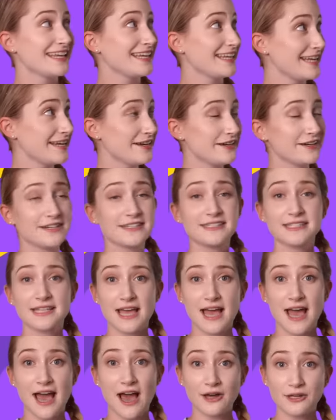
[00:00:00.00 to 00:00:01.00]
Here's
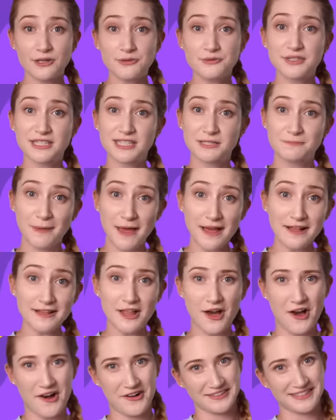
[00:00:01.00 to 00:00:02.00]
how you spell
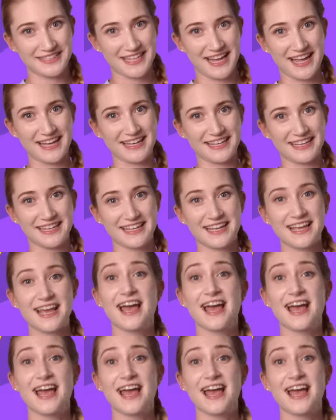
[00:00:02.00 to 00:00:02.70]
all done,